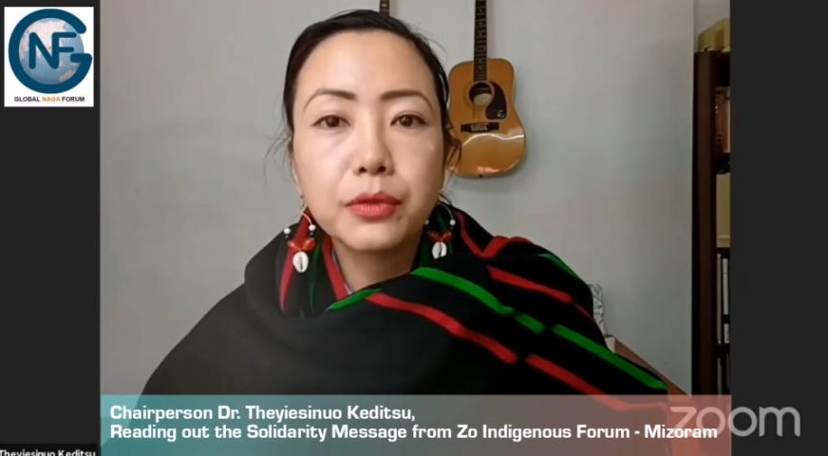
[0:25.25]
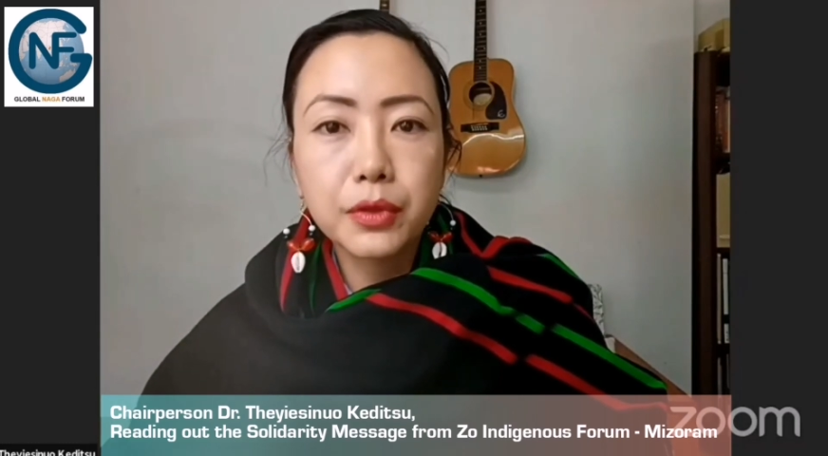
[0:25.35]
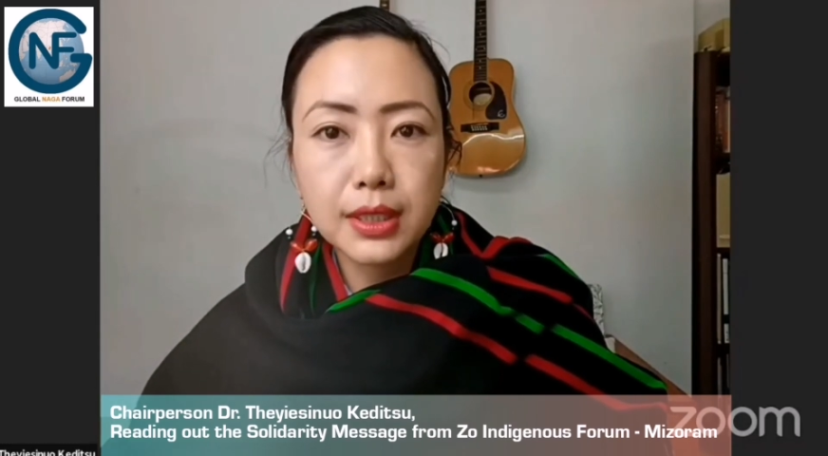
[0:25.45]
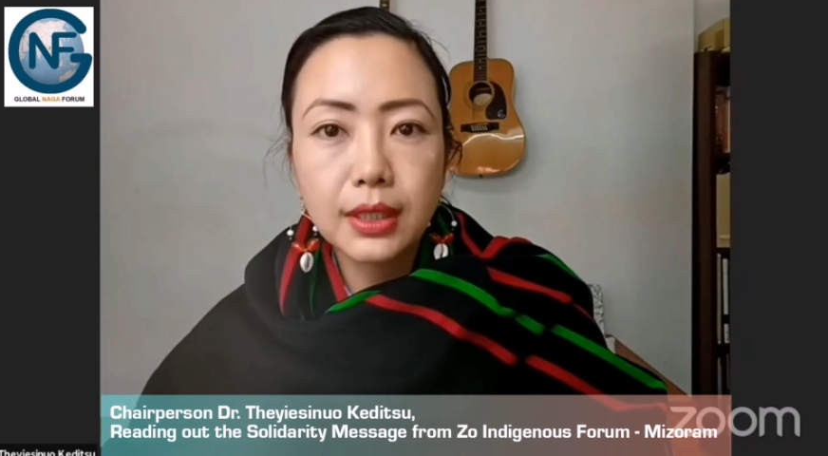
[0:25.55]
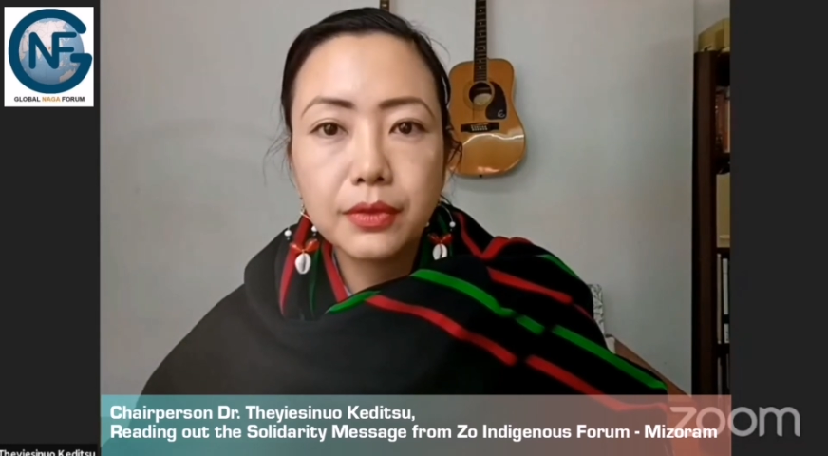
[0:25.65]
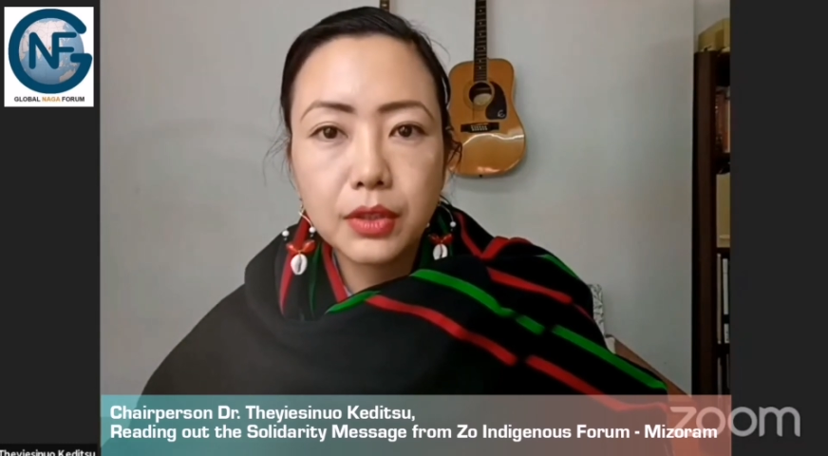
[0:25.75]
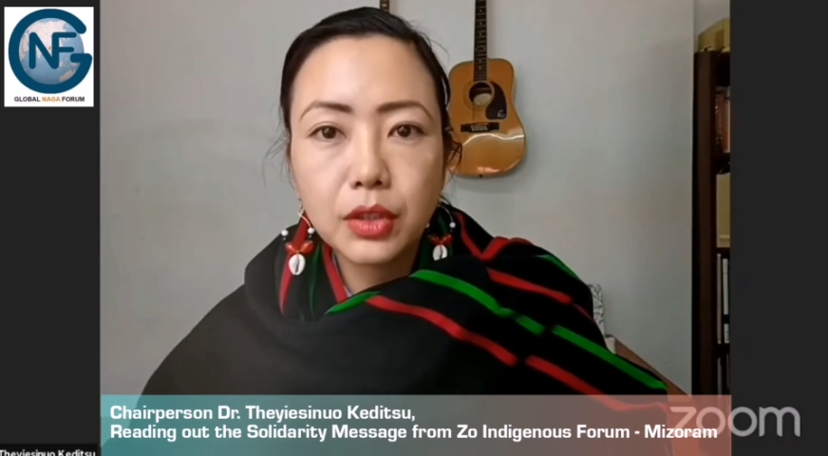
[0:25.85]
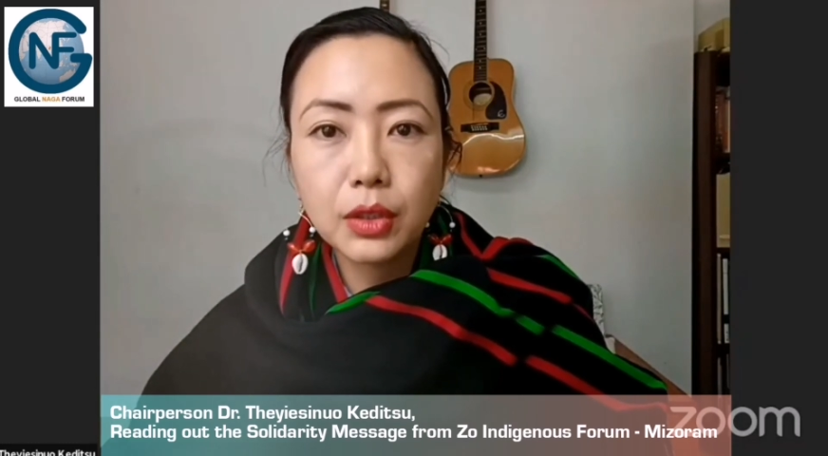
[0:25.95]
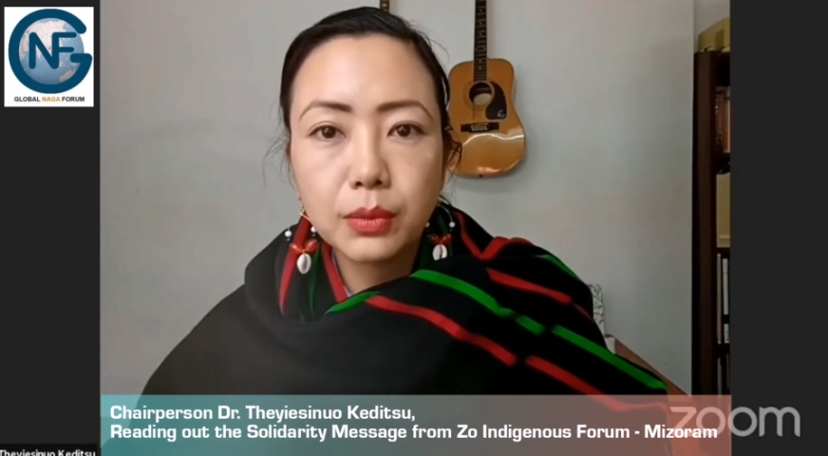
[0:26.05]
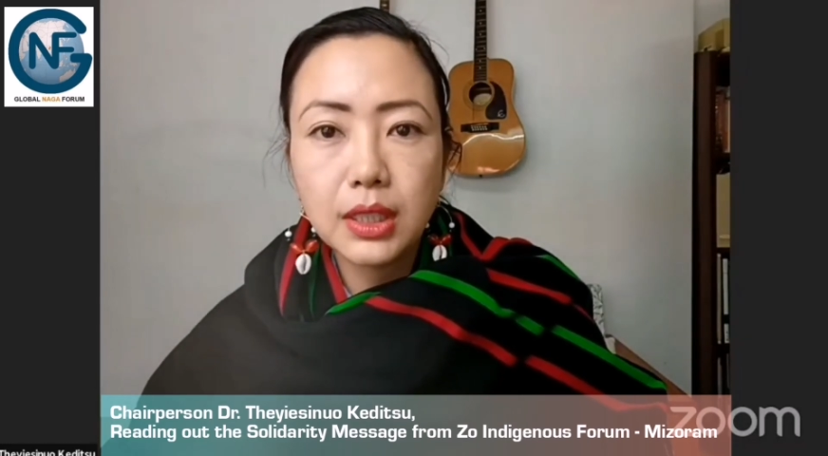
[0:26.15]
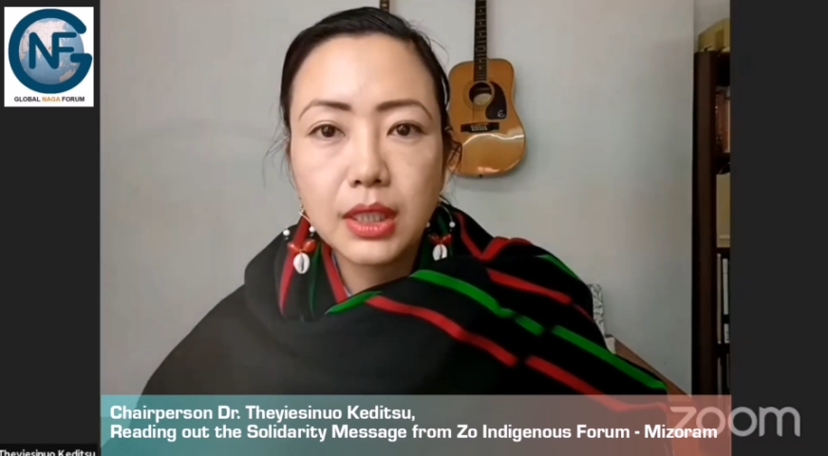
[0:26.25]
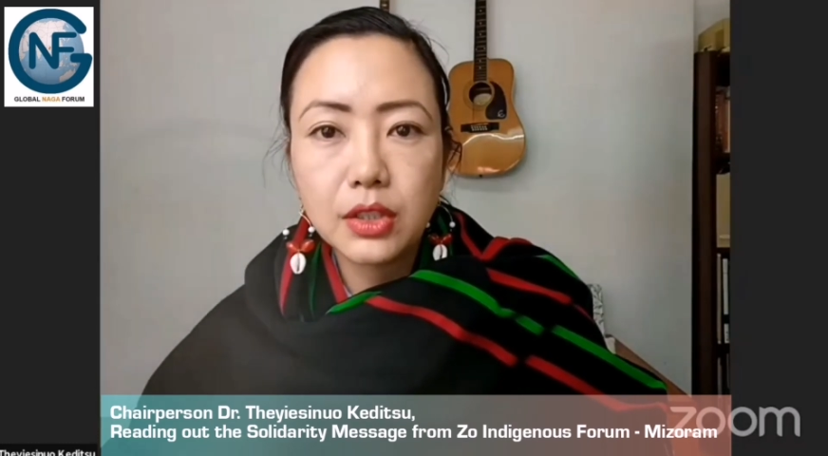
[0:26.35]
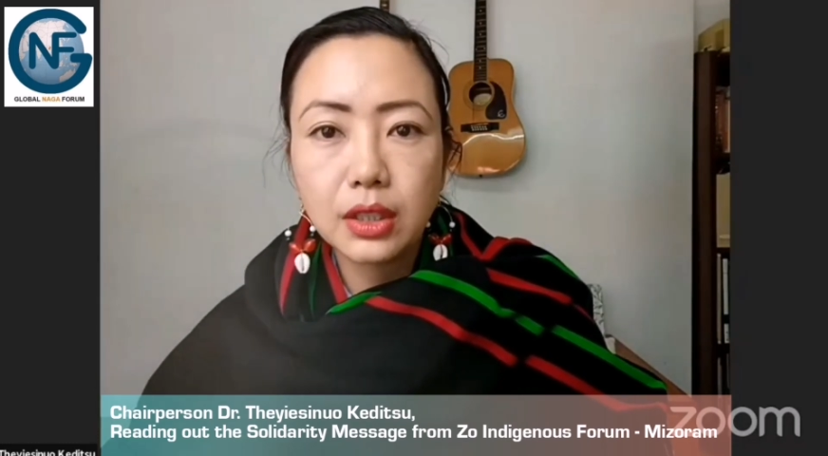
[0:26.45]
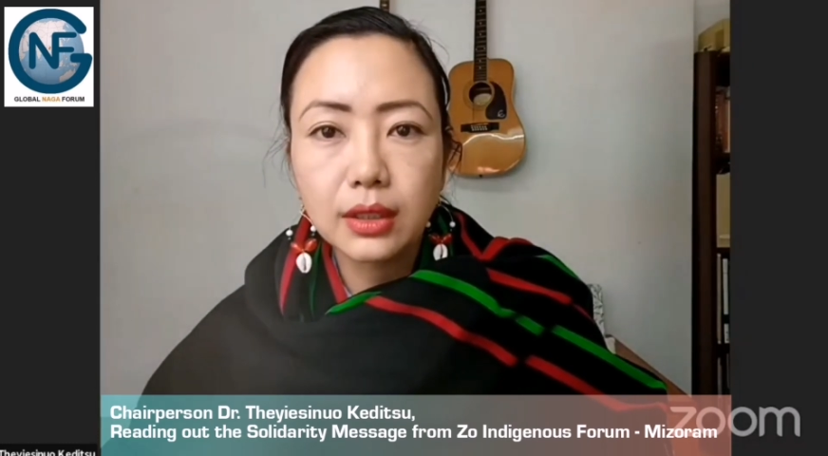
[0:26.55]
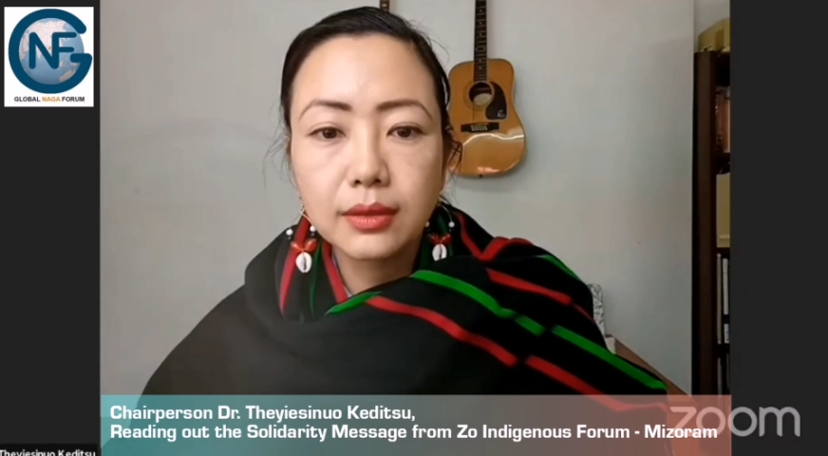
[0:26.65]
for
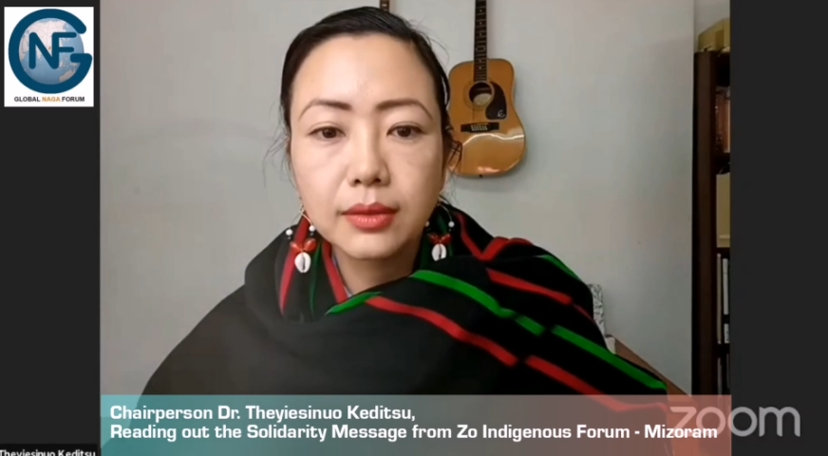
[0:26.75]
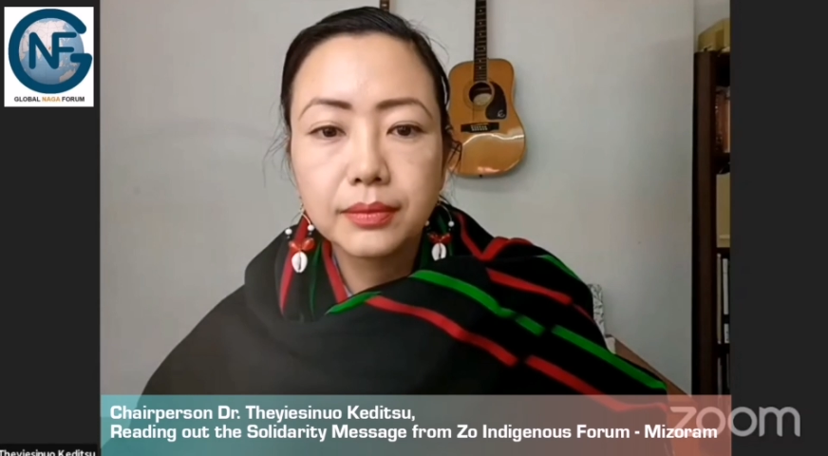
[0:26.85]
self-determination.